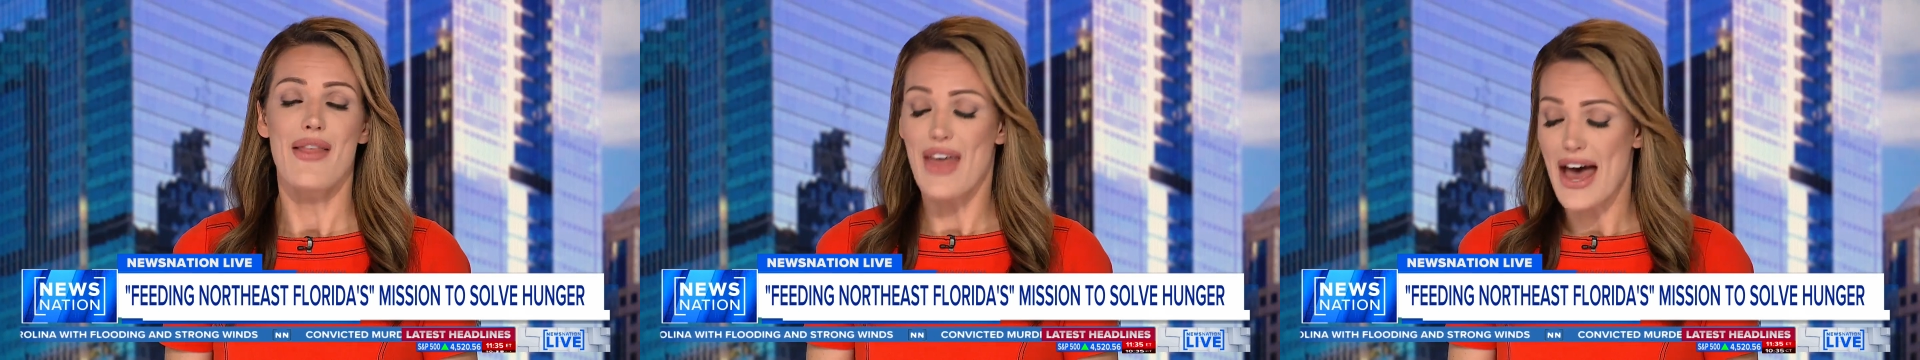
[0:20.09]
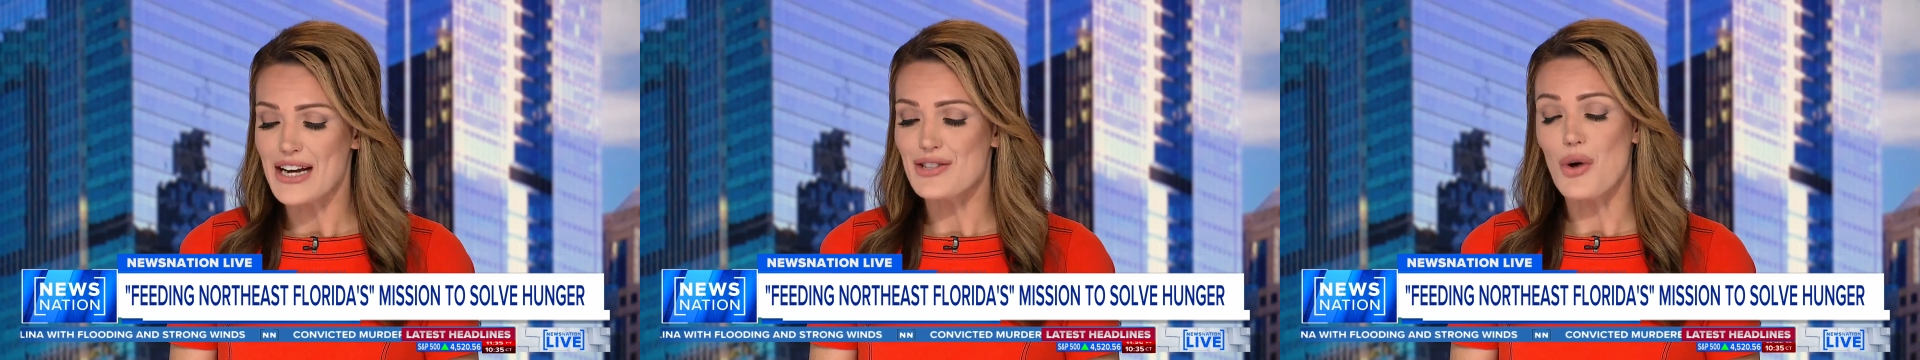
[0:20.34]

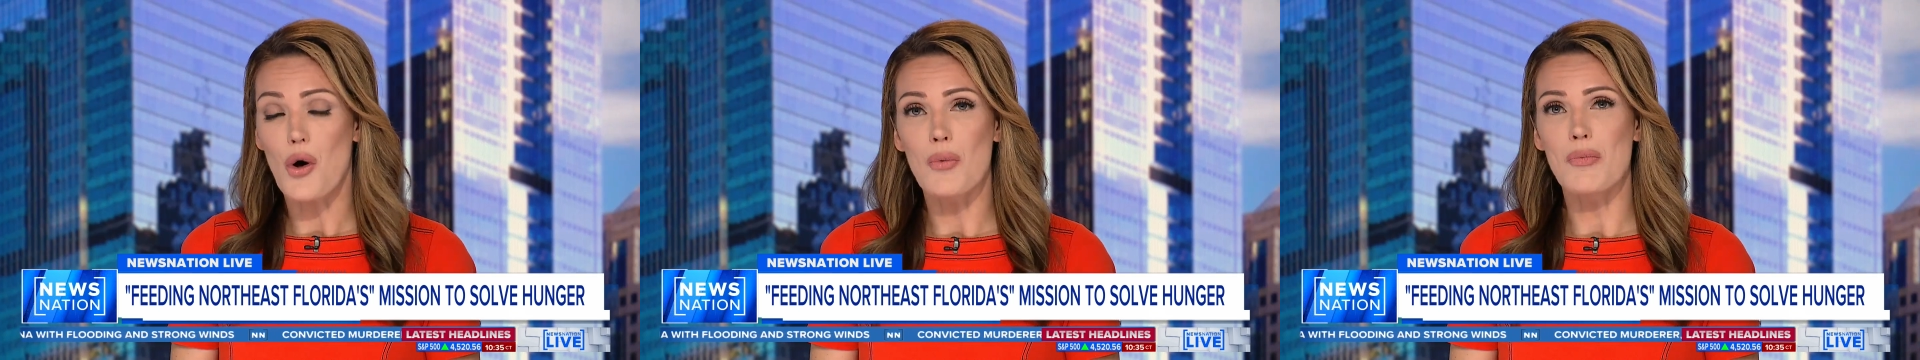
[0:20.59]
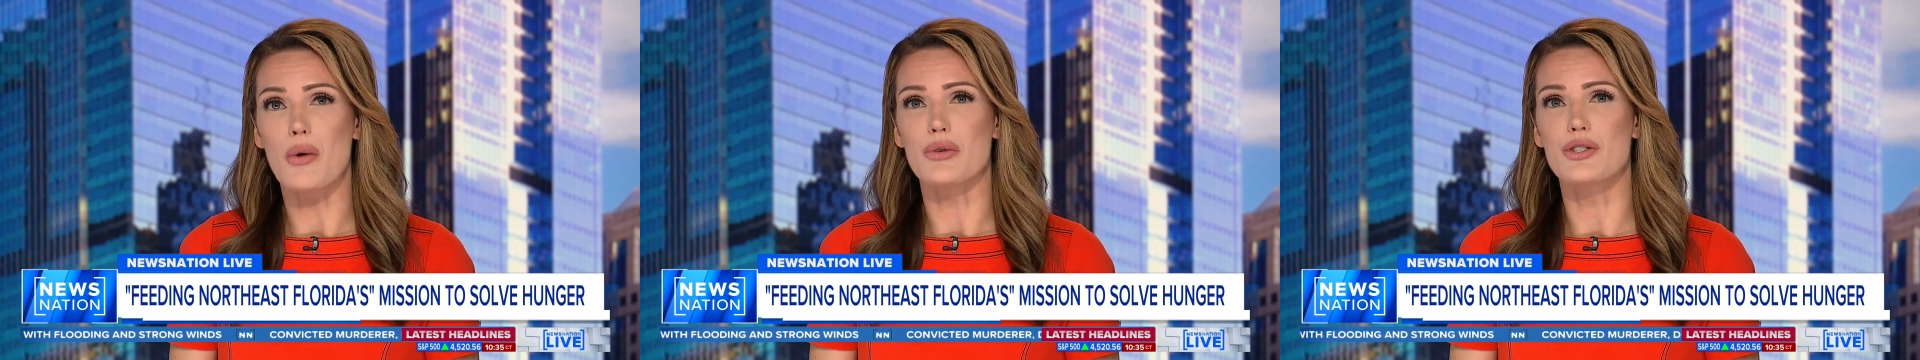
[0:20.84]
That is
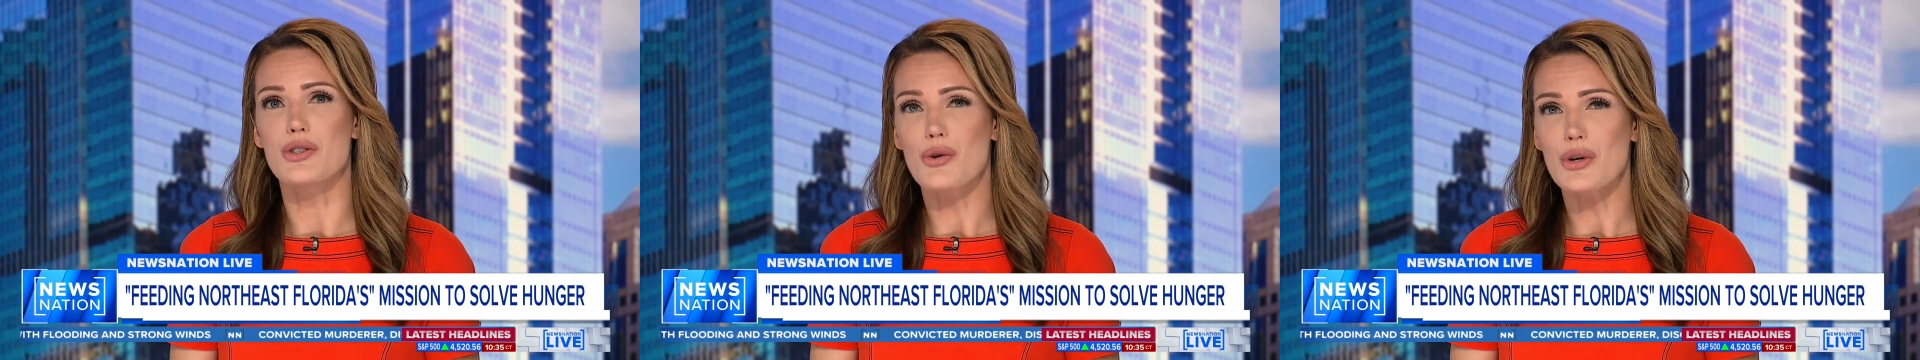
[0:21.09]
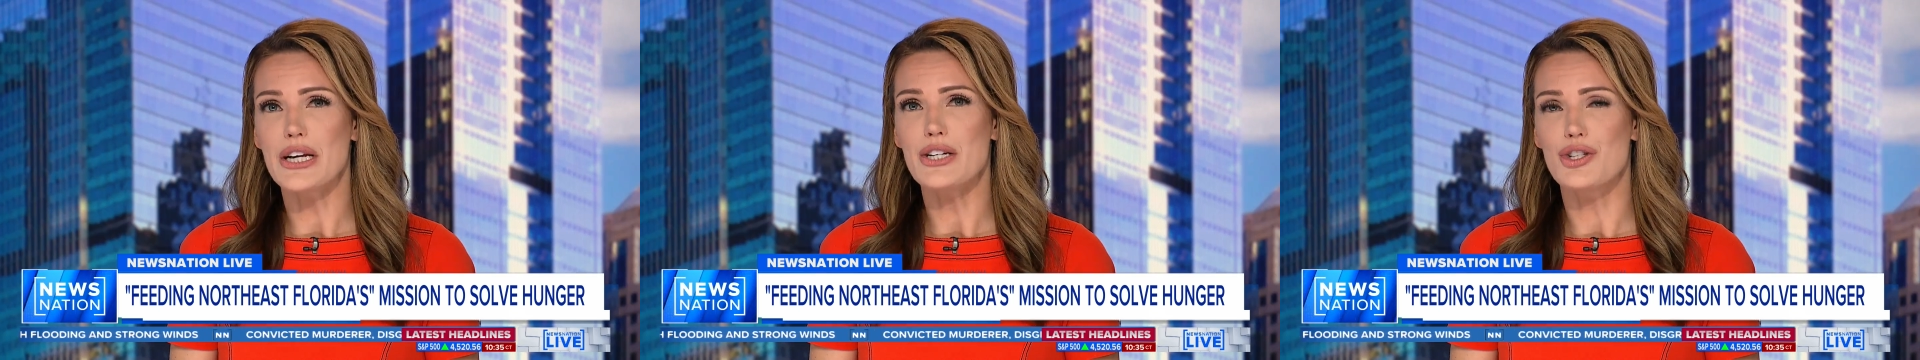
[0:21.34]
almost
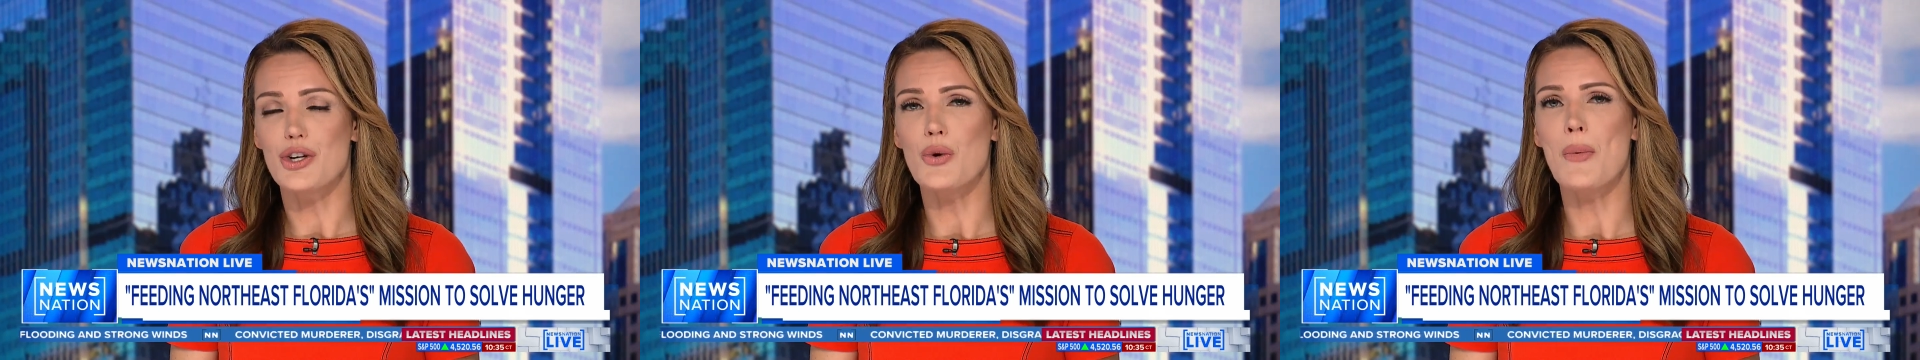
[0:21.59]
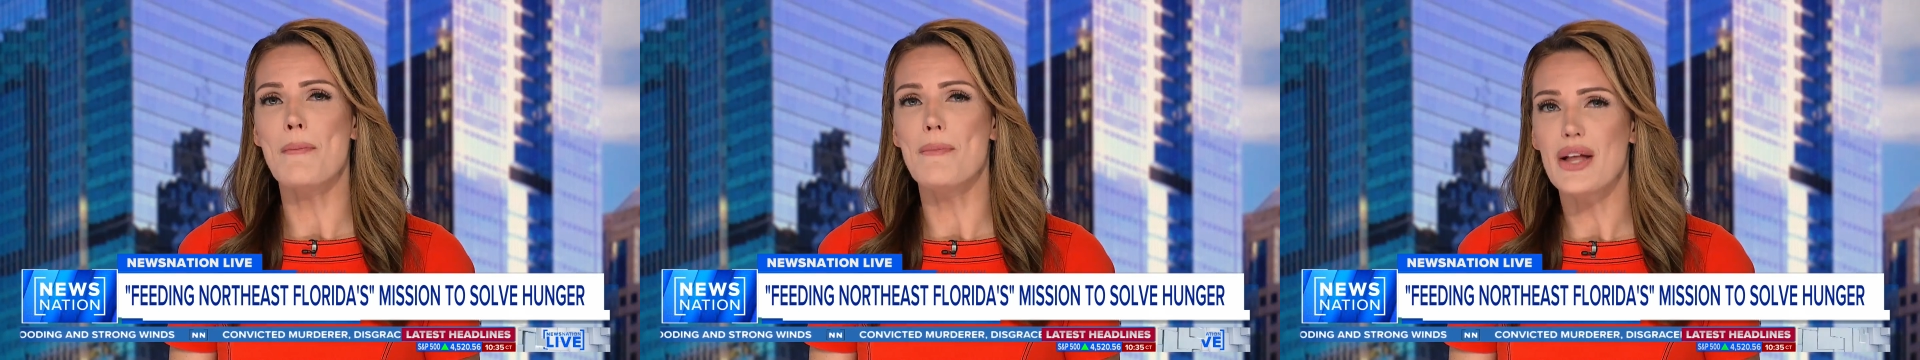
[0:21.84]
thirty-two
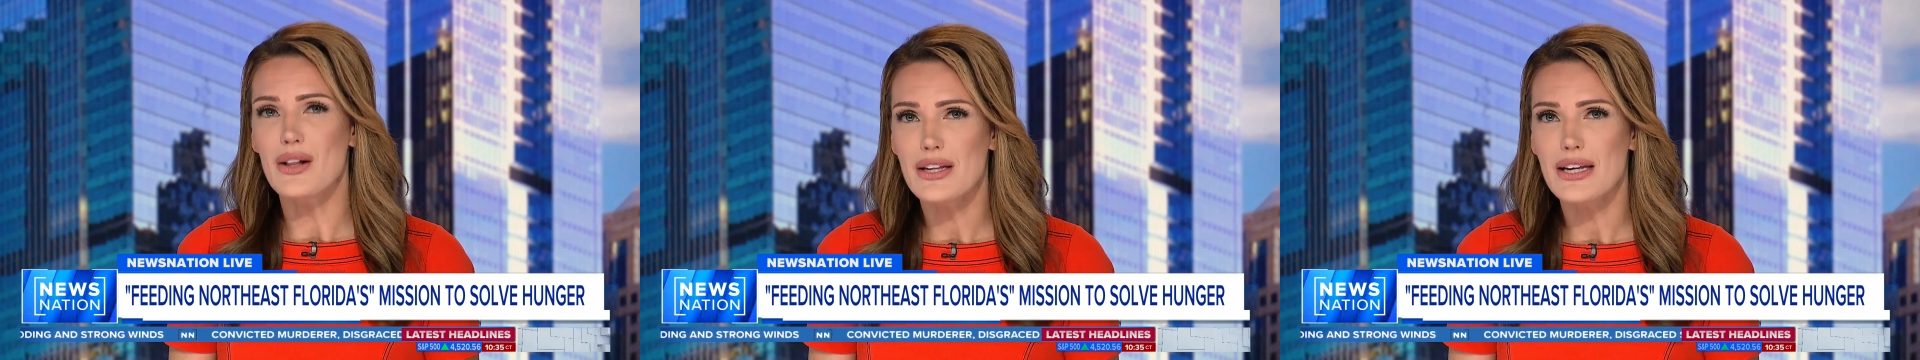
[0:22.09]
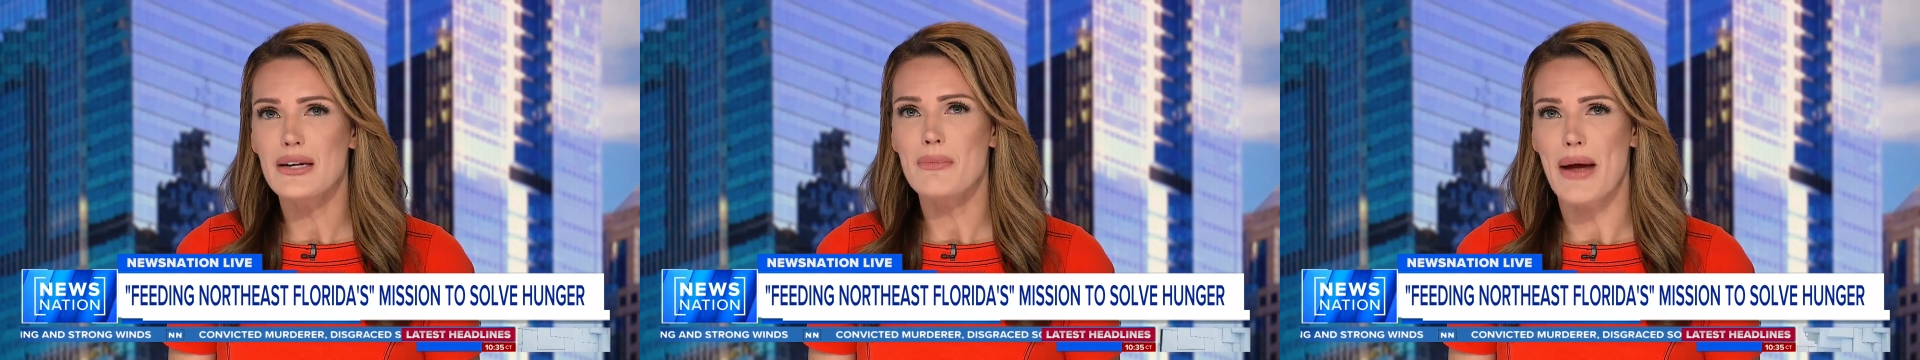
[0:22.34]

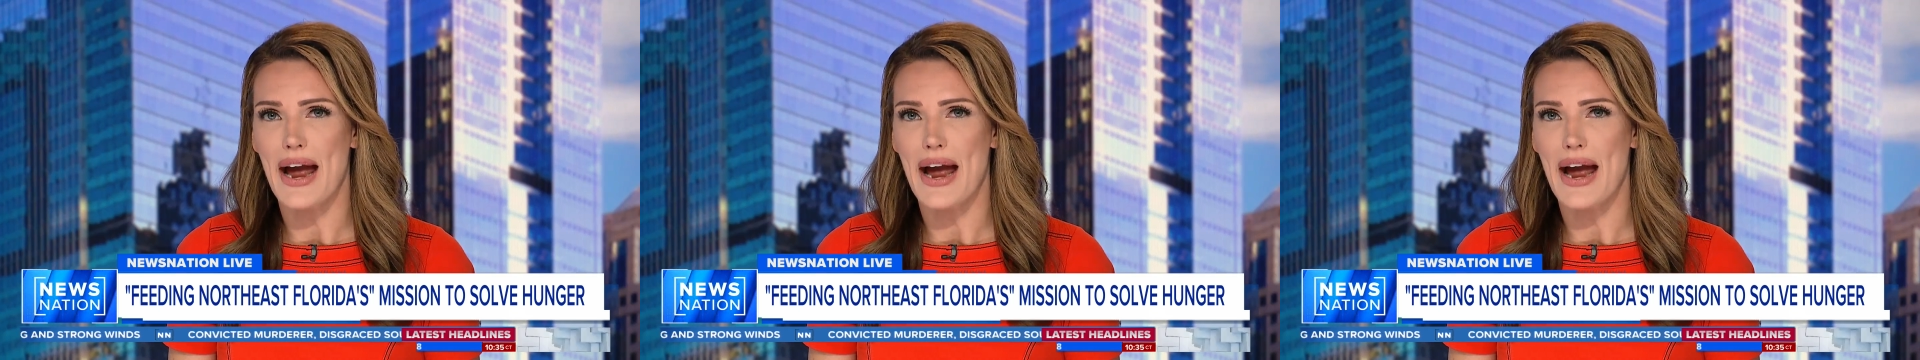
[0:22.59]
million